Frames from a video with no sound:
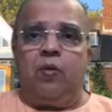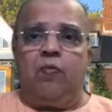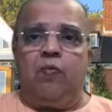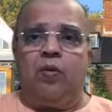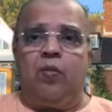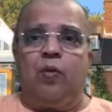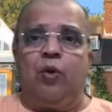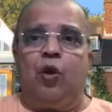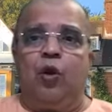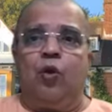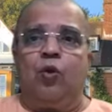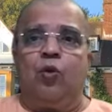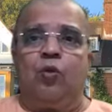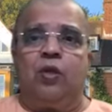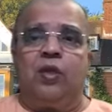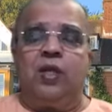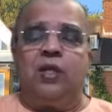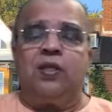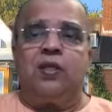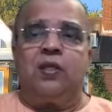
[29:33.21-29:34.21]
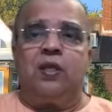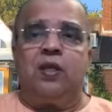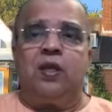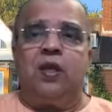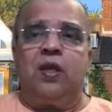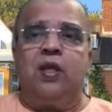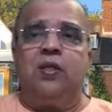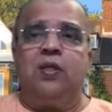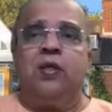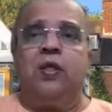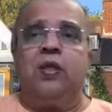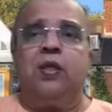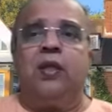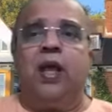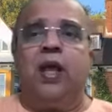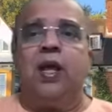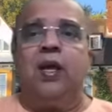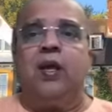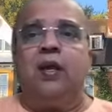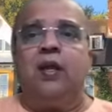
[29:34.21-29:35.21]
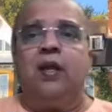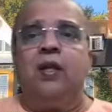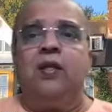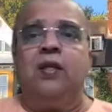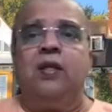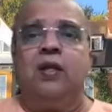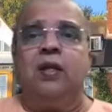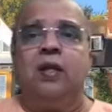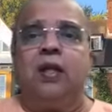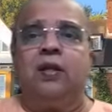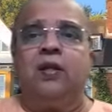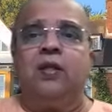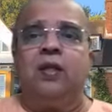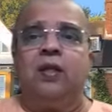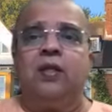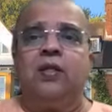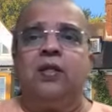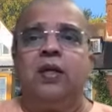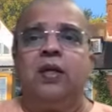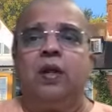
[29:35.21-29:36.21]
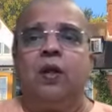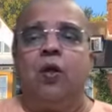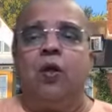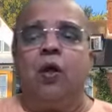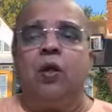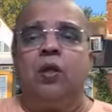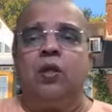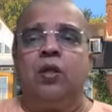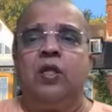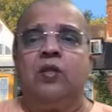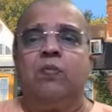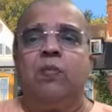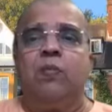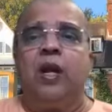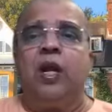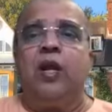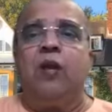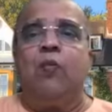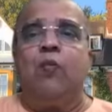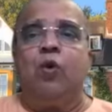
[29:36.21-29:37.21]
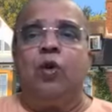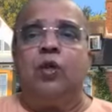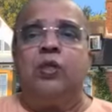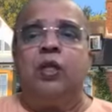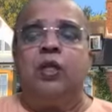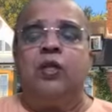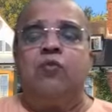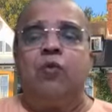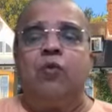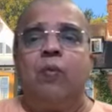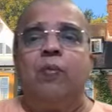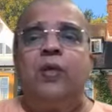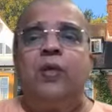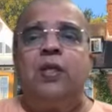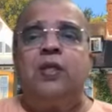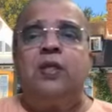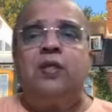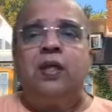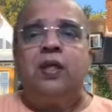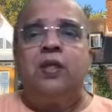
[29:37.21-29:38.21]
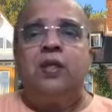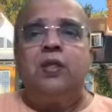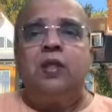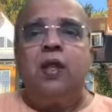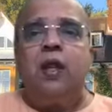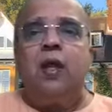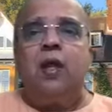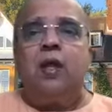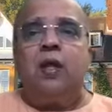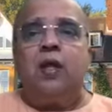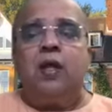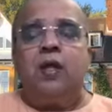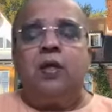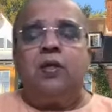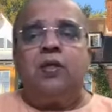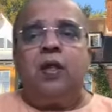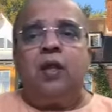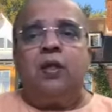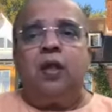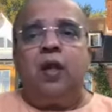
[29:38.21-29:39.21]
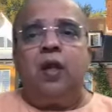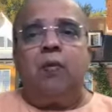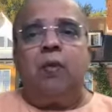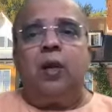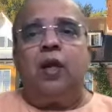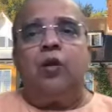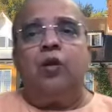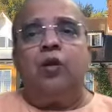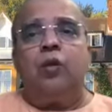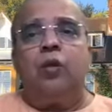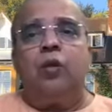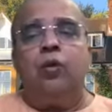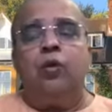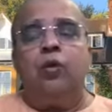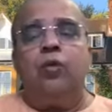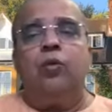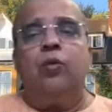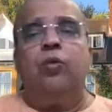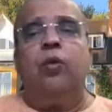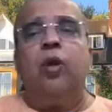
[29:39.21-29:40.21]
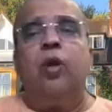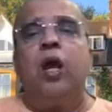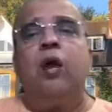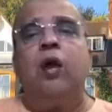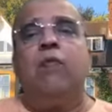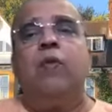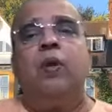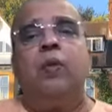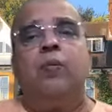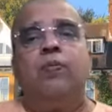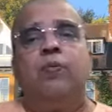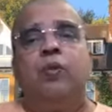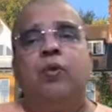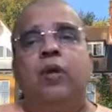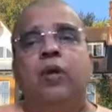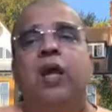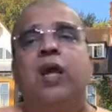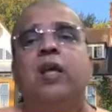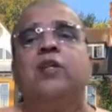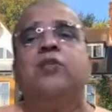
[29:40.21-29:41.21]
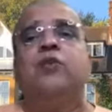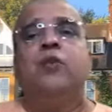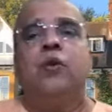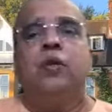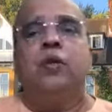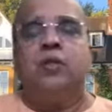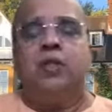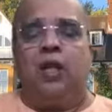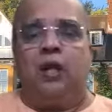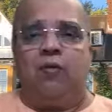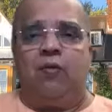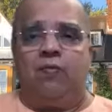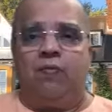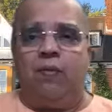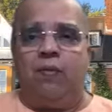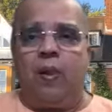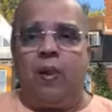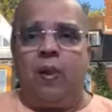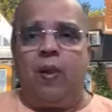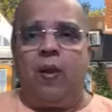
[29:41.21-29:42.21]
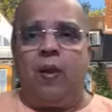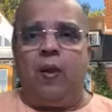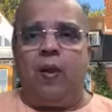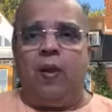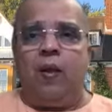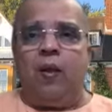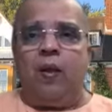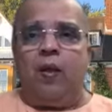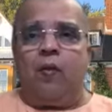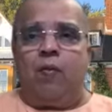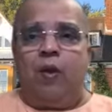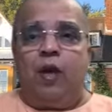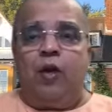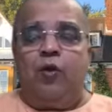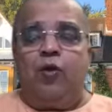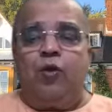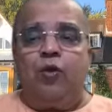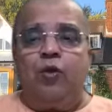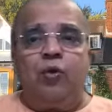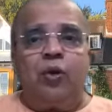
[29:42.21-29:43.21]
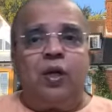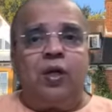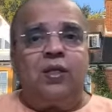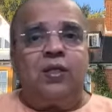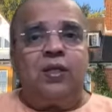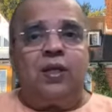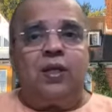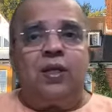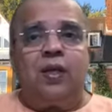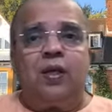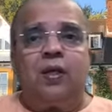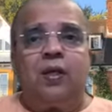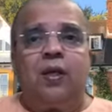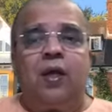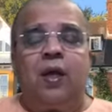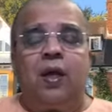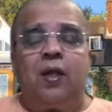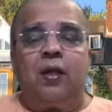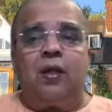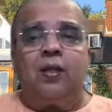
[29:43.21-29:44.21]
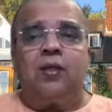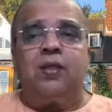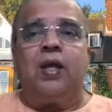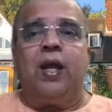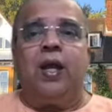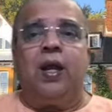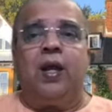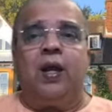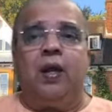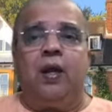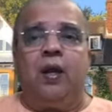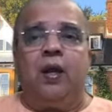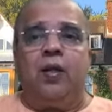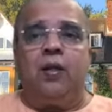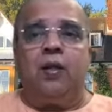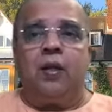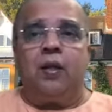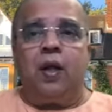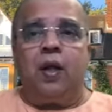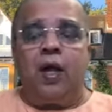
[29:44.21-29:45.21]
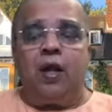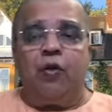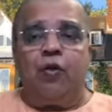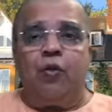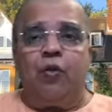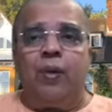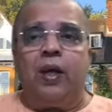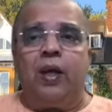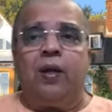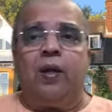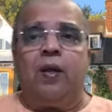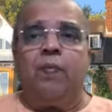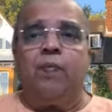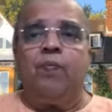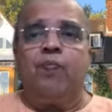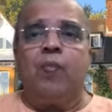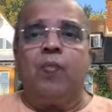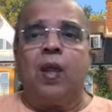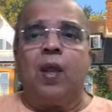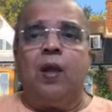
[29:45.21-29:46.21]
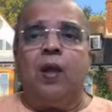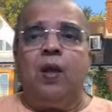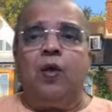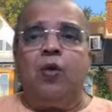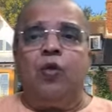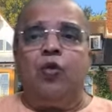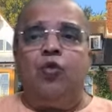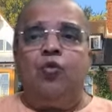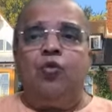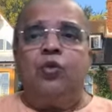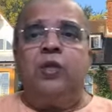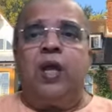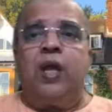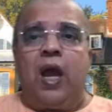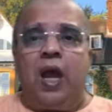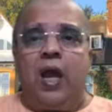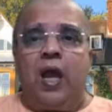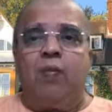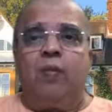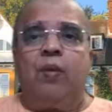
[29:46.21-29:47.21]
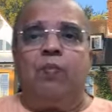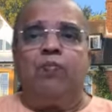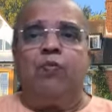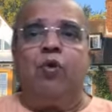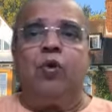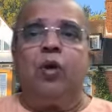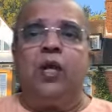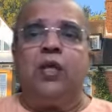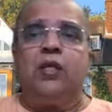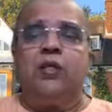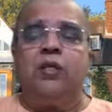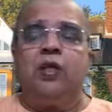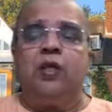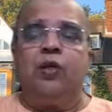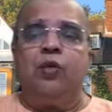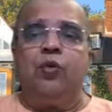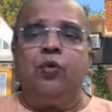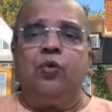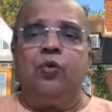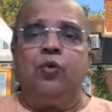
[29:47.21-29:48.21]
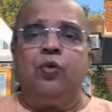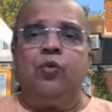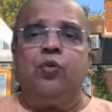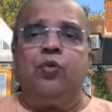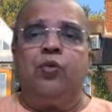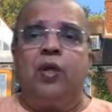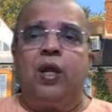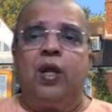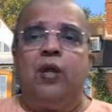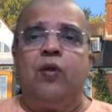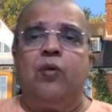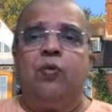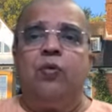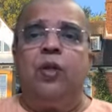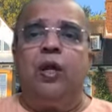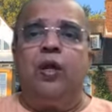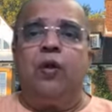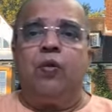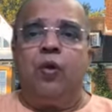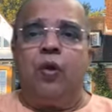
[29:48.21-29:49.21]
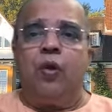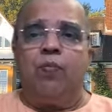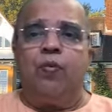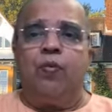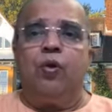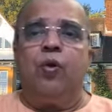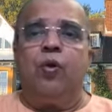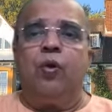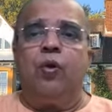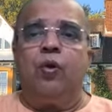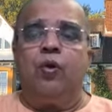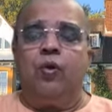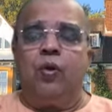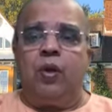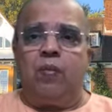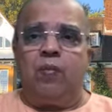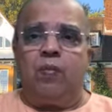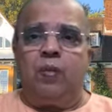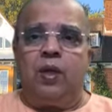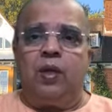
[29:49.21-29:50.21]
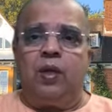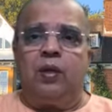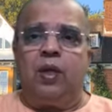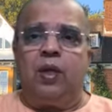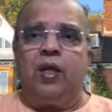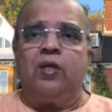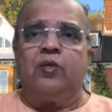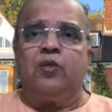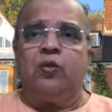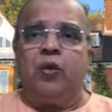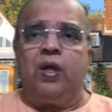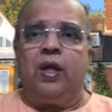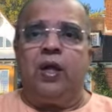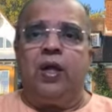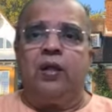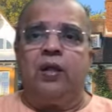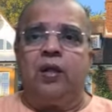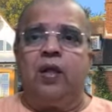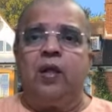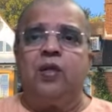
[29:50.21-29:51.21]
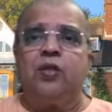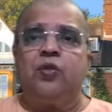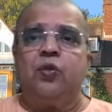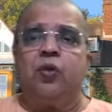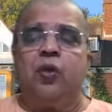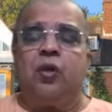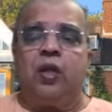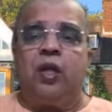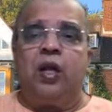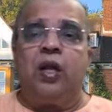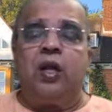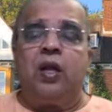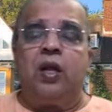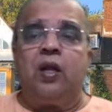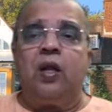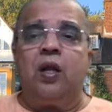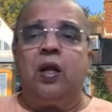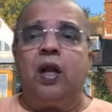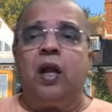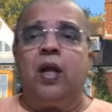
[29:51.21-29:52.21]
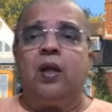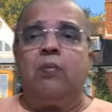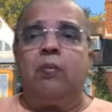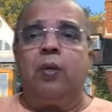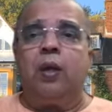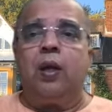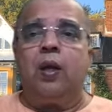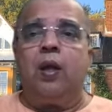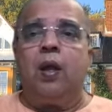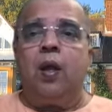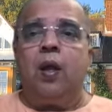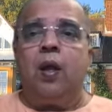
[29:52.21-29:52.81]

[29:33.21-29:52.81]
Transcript: We belong to this religion, that religion, ethnicity. All this brainwashing, Swamiji says, is nothing but you have hypnotized yourself. Why don't you consider the other side, other argument? You say, I am hypnotizing you to tell you that you are pure, you are birthless, you are deathless, you are the eternal Atman.